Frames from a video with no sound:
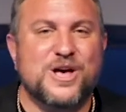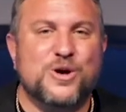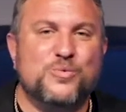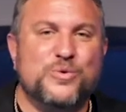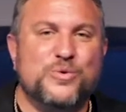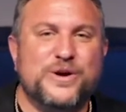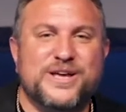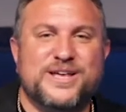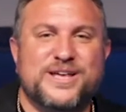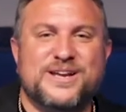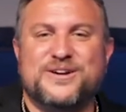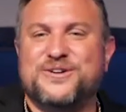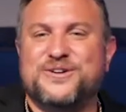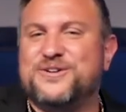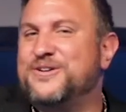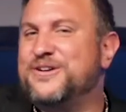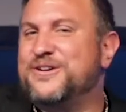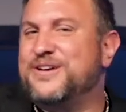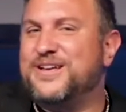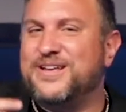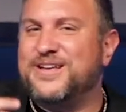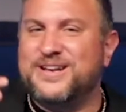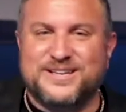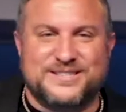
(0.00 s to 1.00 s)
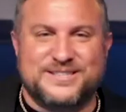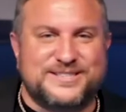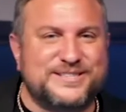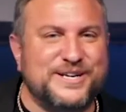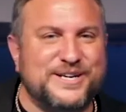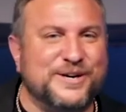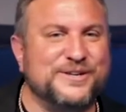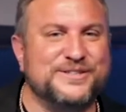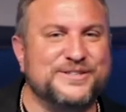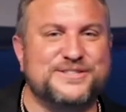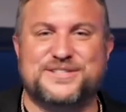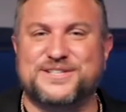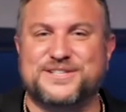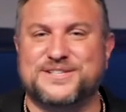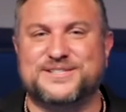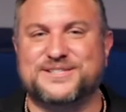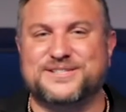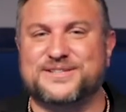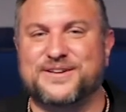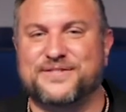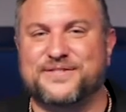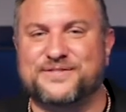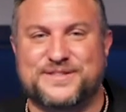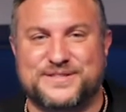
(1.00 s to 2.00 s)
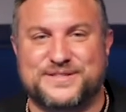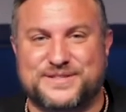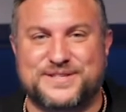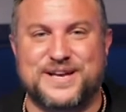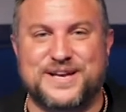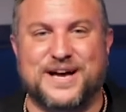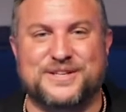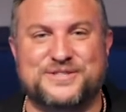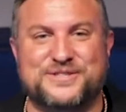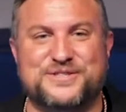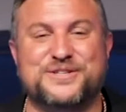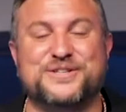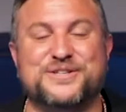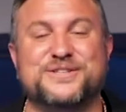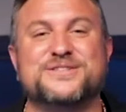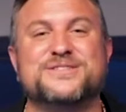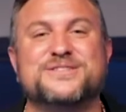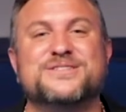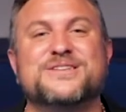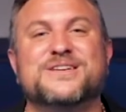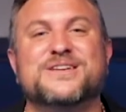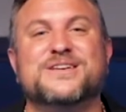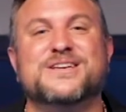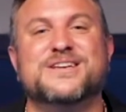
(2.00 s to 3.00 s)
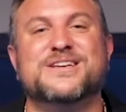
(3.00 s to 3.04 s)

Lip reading: We are in a series of discussions